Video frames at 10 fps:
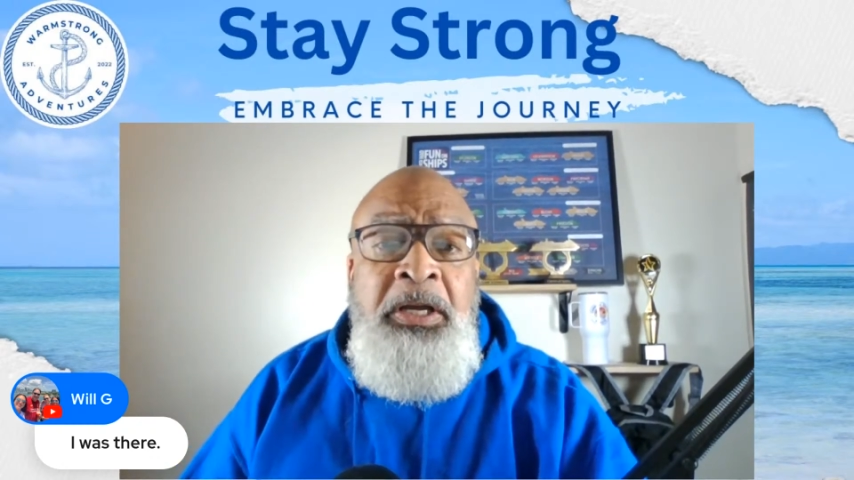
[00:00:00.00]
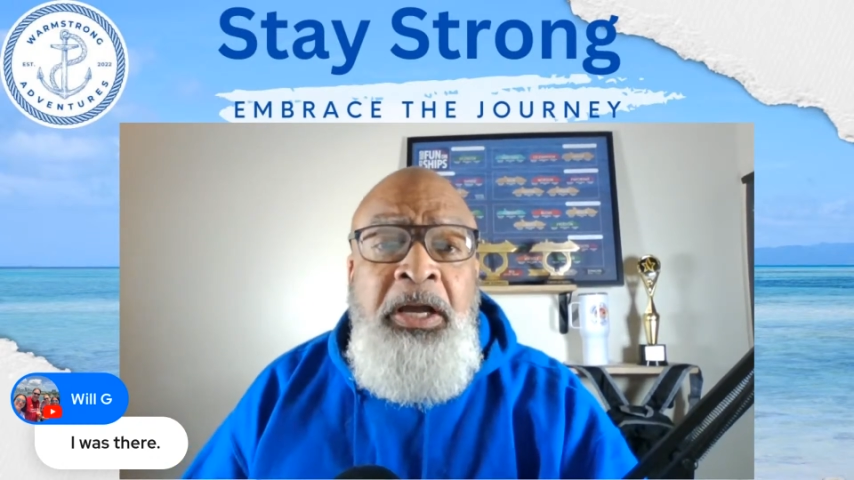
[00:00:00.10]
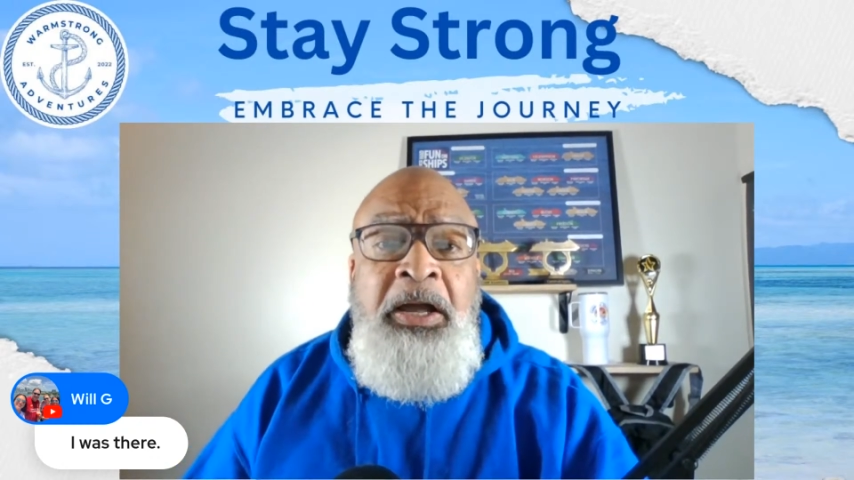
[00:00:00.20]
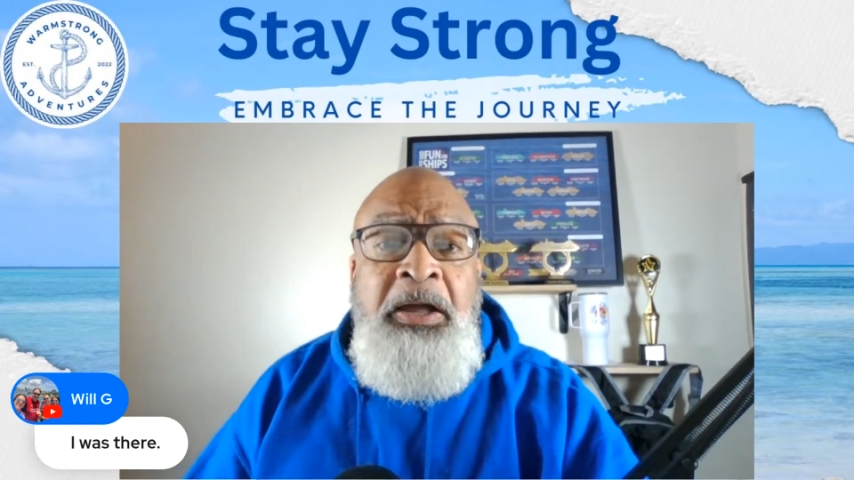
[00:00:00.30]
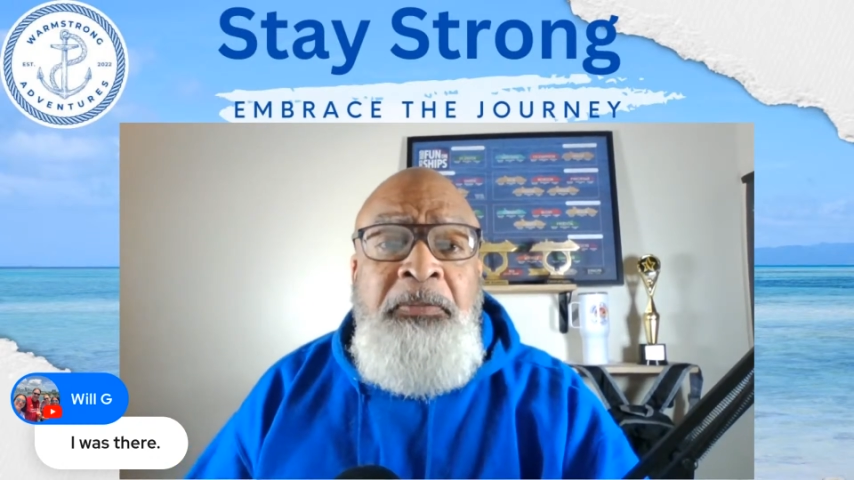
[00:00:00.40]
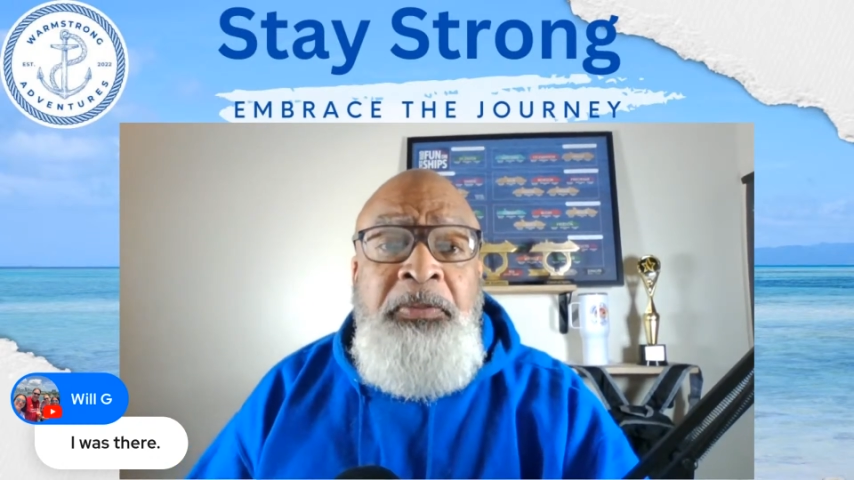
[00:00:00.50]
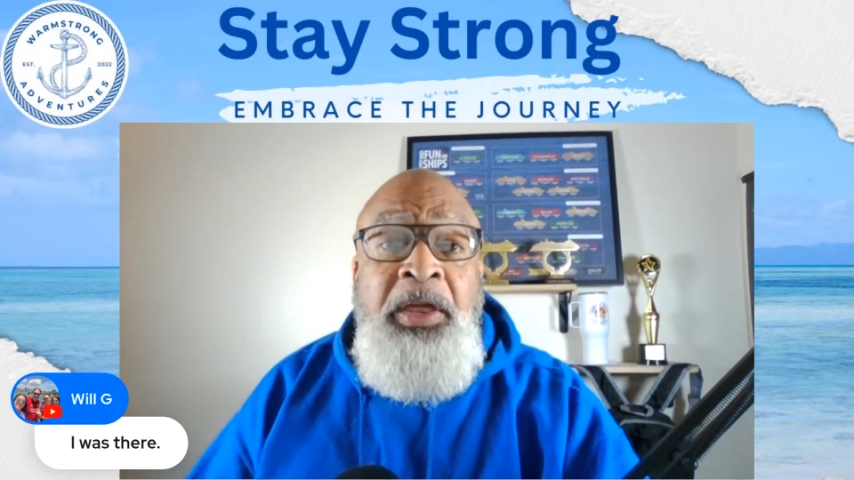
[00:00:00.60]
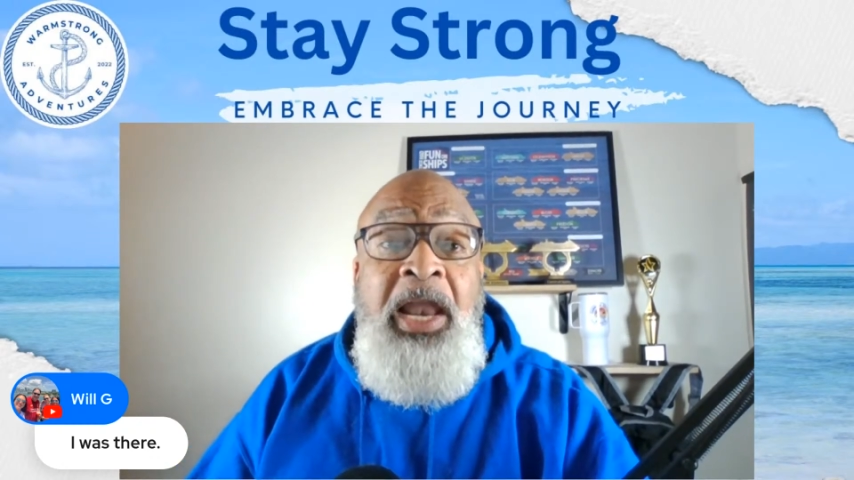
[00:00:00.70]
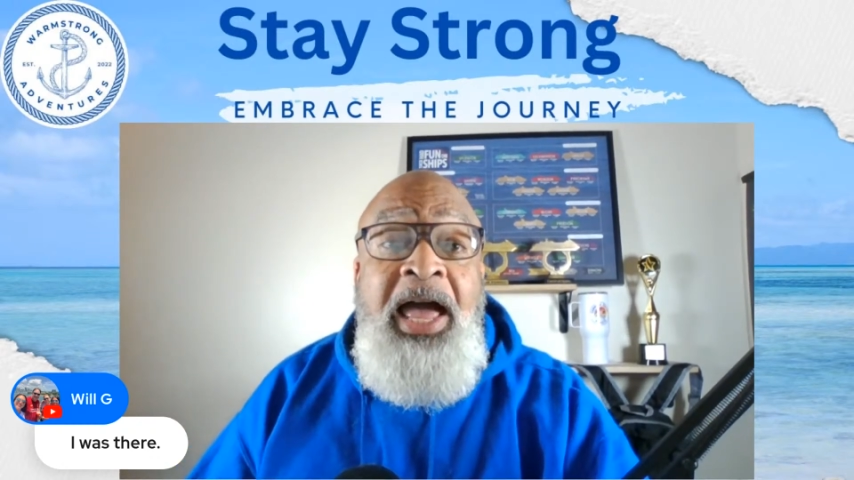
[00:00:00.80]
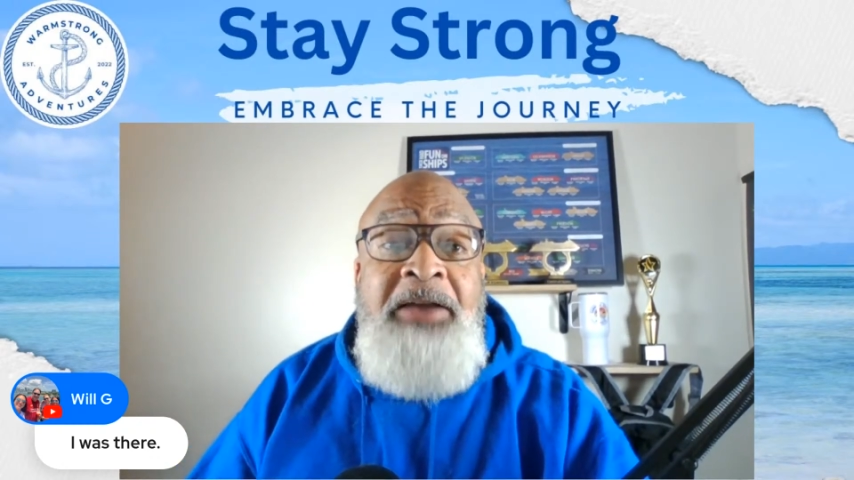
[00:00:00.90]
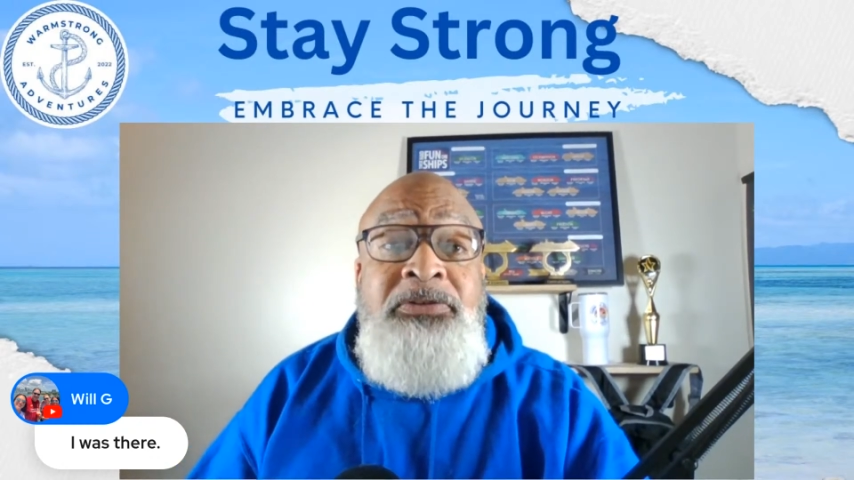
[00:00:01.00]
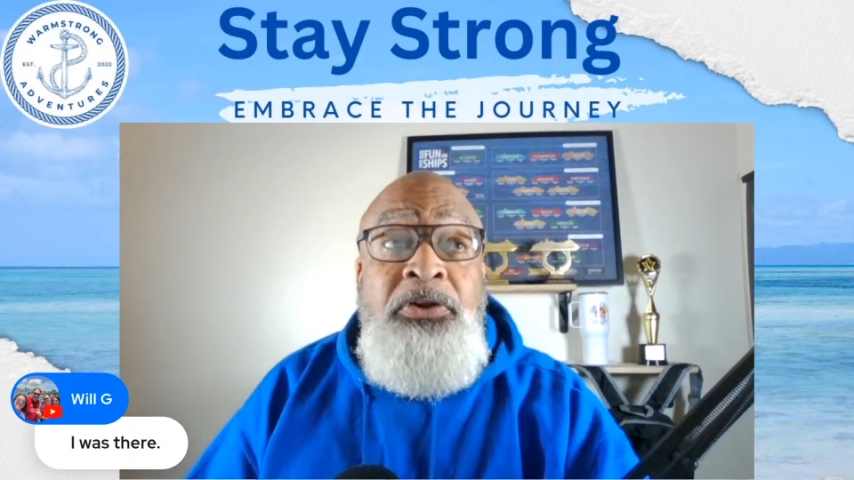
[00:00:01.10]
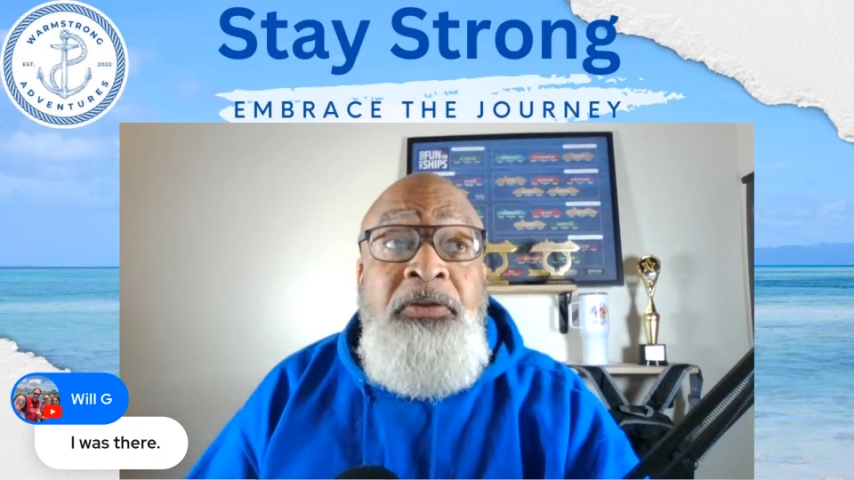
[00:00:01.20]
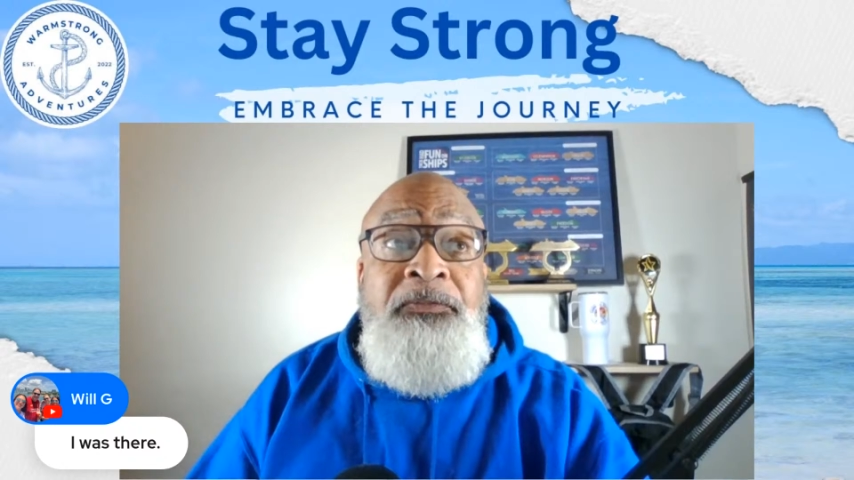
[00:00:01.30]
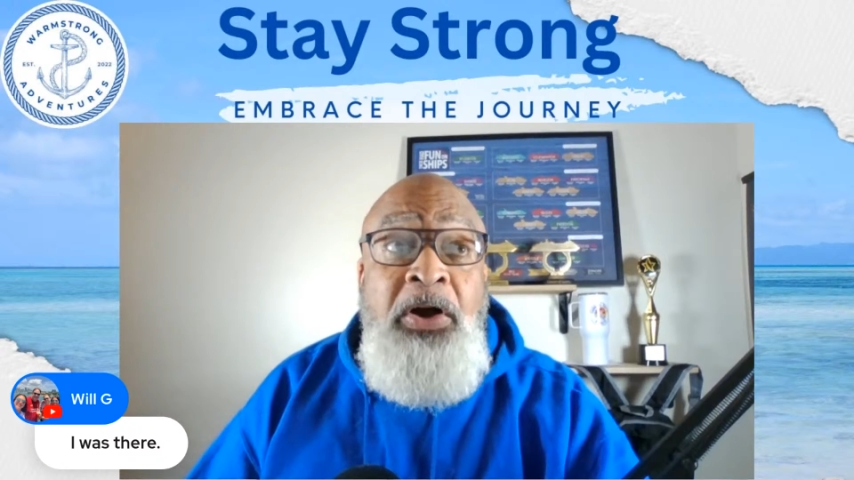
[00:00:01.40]
The lives
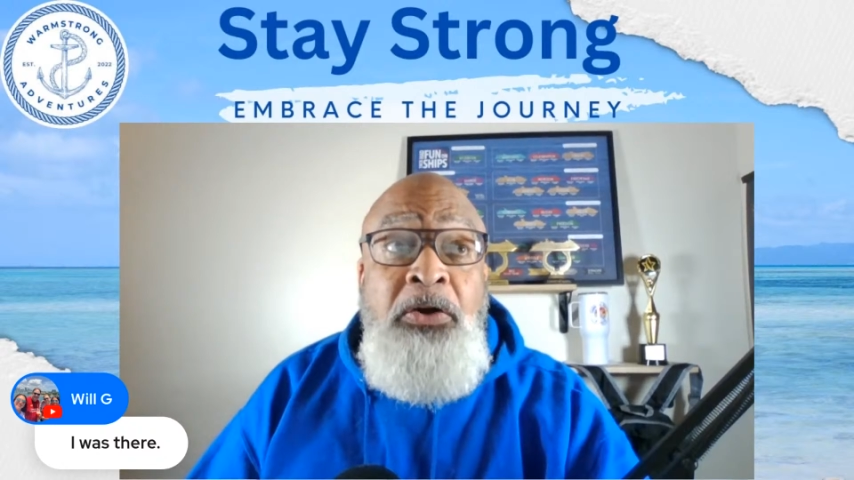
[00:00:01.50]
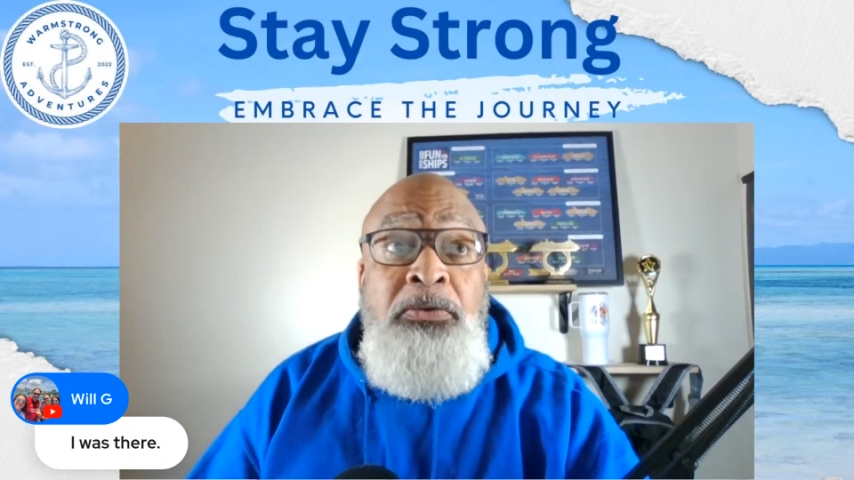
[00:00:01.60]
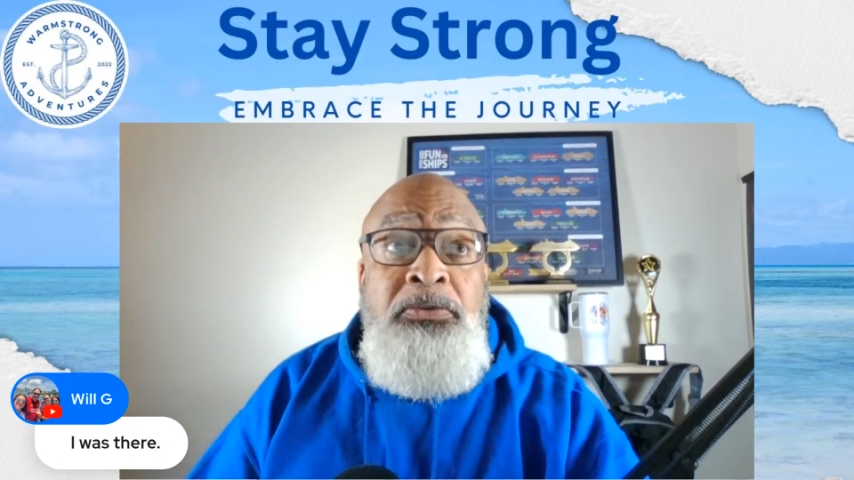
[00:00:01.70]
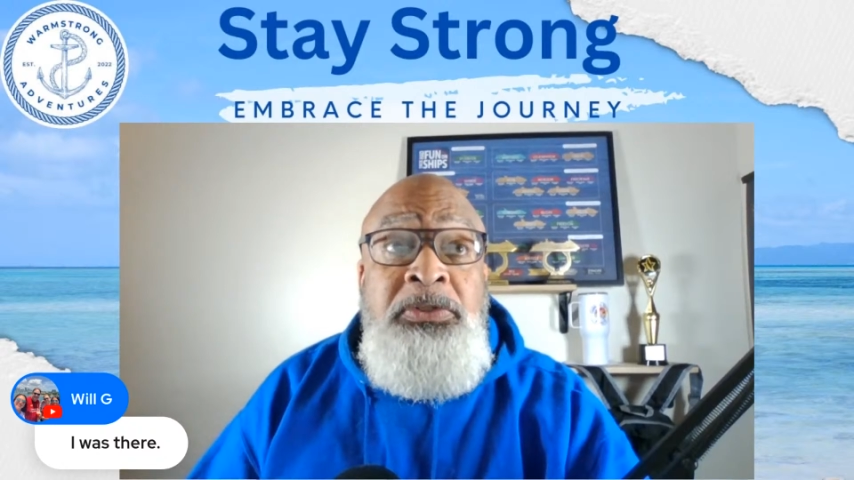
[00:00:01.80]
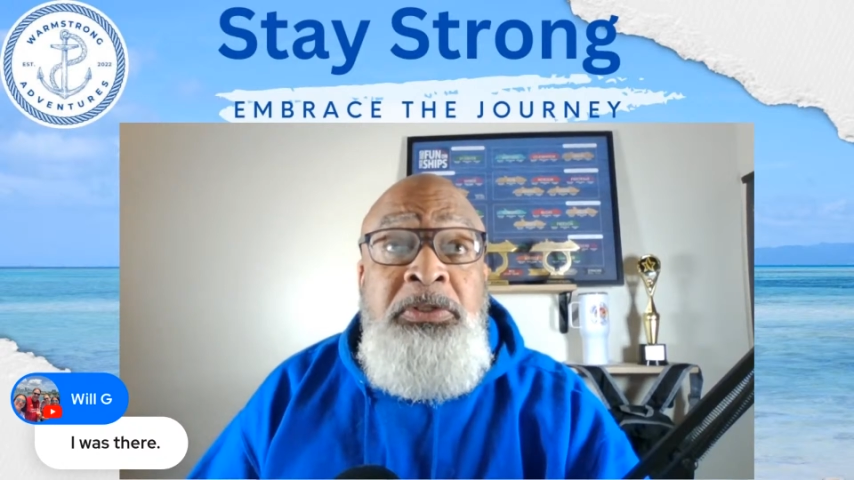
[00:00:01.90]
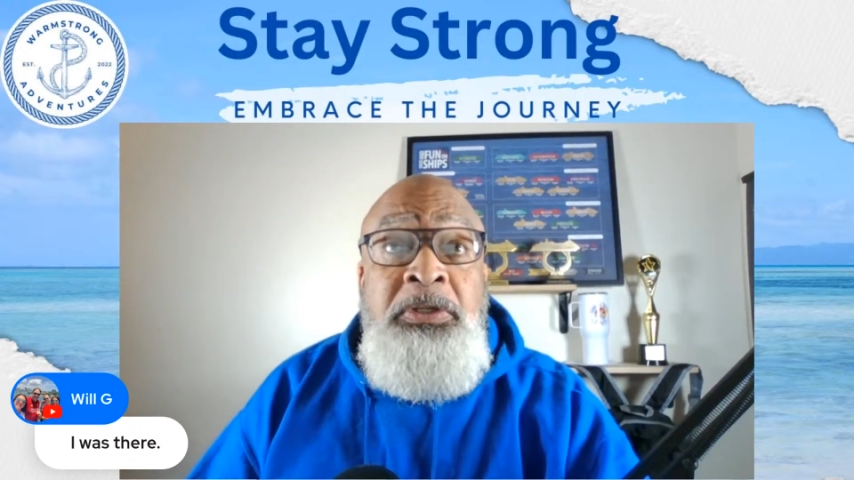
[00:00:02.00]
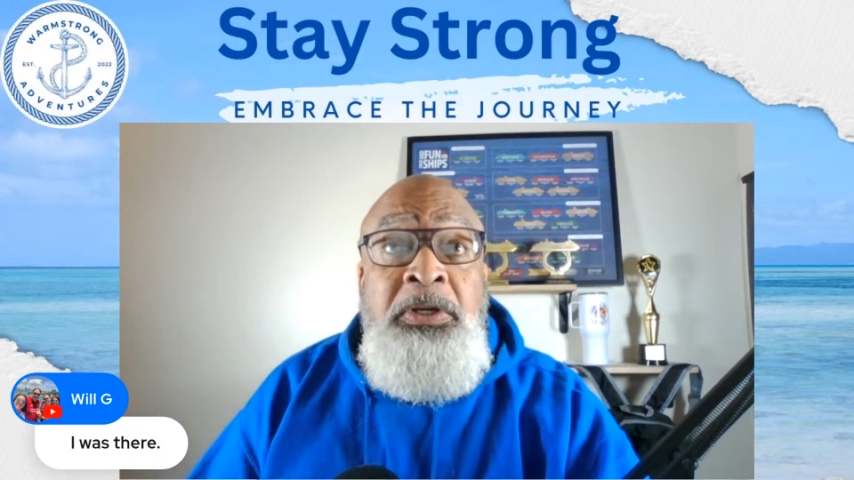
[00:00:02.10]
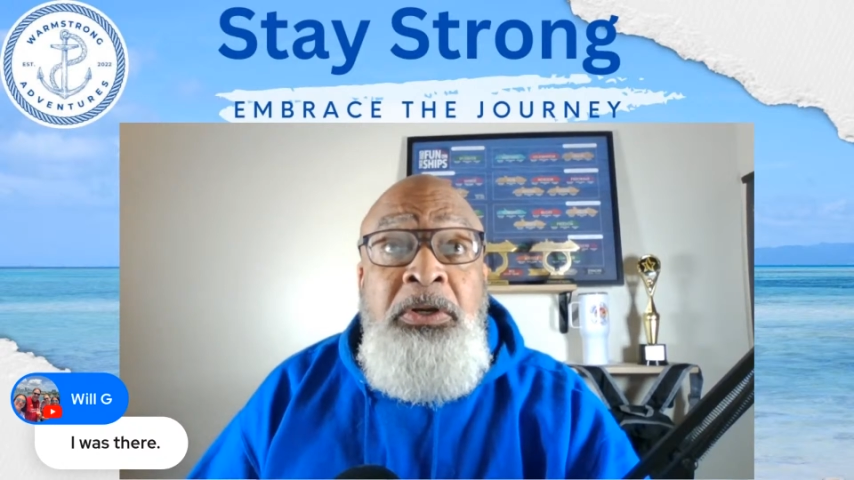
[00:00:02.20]
on the phones,